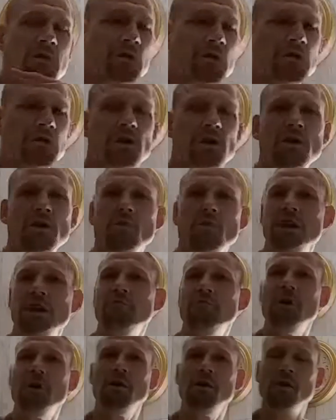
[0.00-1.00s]
No, we're
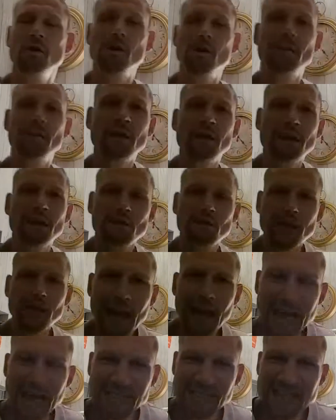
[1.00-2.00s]
the
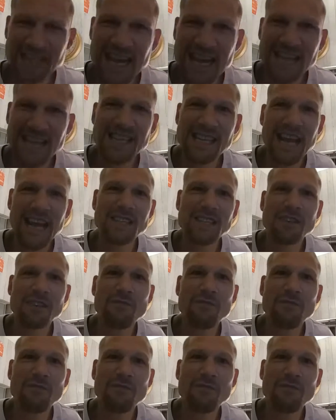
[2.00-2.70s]
Latter-day Saints